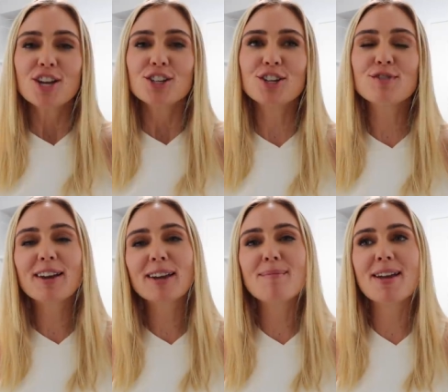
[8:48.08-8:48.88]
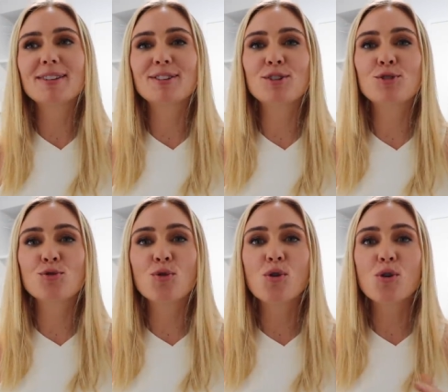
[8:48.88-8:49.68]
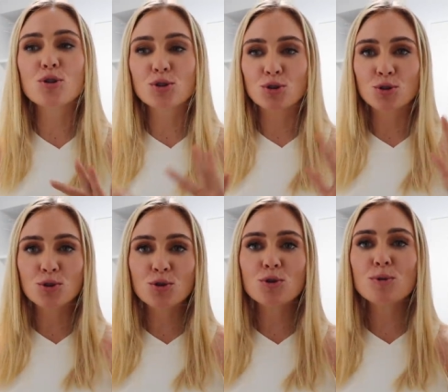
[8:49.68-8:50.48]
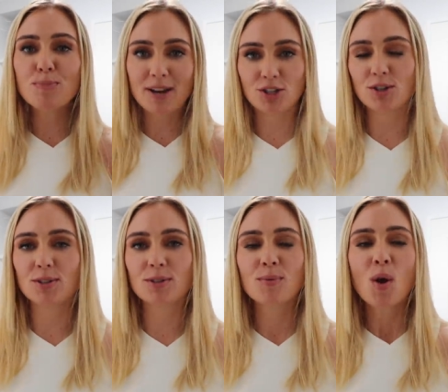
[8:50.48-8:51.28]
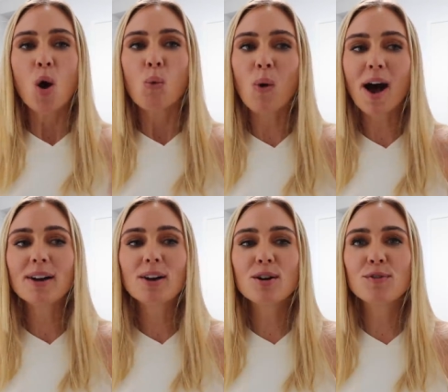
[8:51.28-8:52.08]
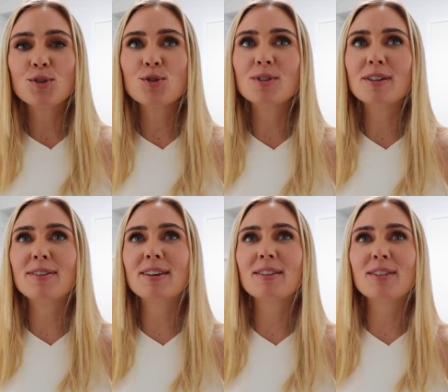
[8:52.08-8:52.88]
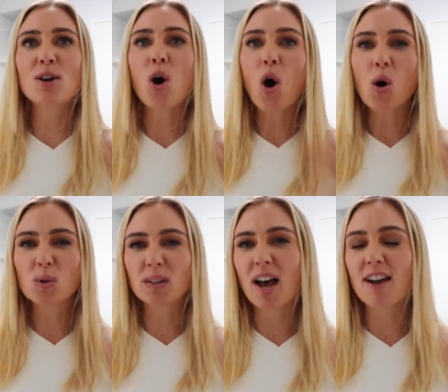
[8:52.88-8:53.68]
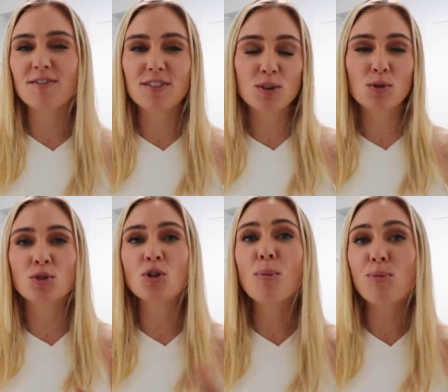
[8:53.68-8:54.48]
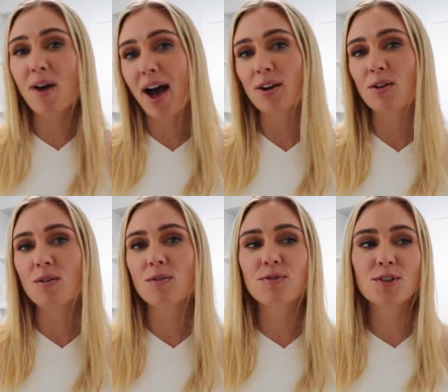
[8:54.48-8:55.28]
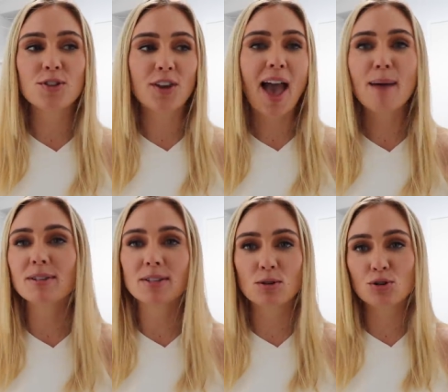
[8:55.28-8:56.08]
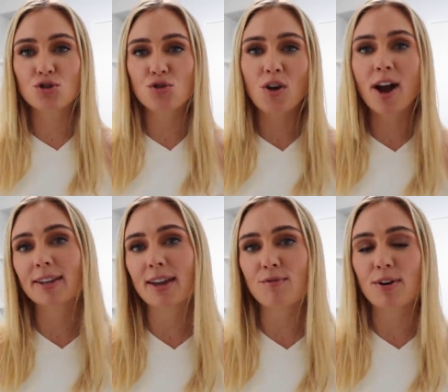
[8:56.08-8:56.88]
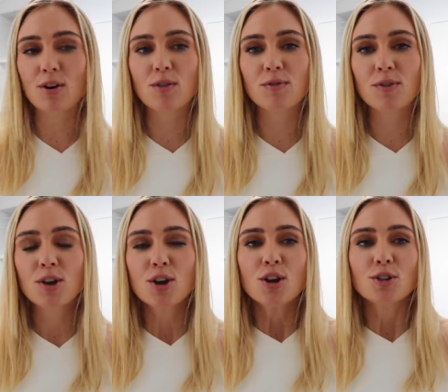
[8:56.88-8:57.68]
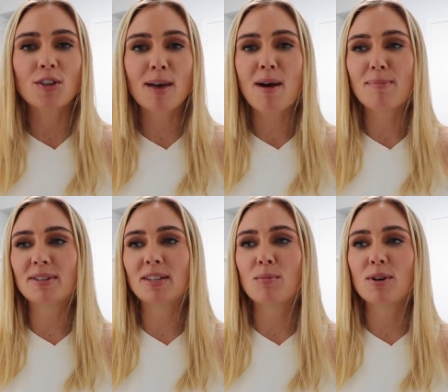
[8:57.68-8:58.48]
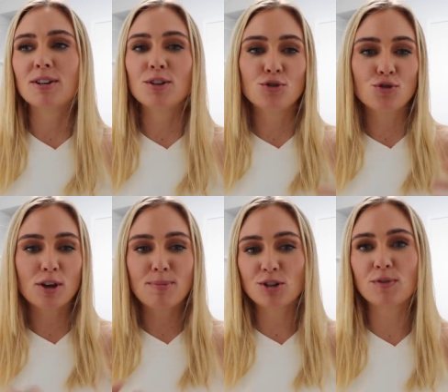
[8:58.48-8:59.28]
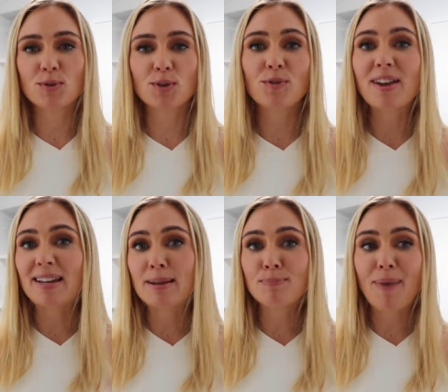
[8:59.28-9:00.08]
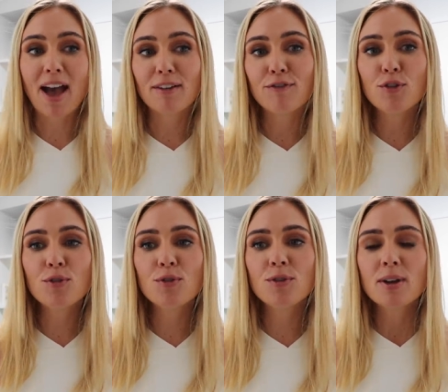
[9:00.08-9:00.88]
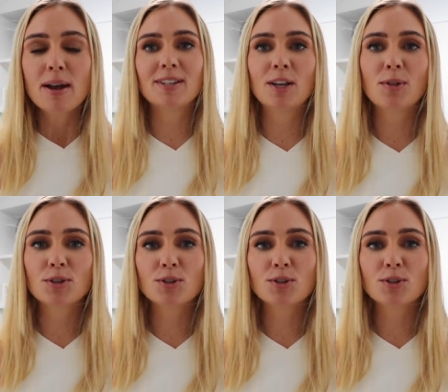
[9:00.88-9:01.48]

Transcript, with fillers: She recommends that you draw two pictures. One of you living the old life that you're not proud of, the, the habits that you're trying to get rid of. So that might be someone, you drawing a picture of yourself eating bad food, sitting on the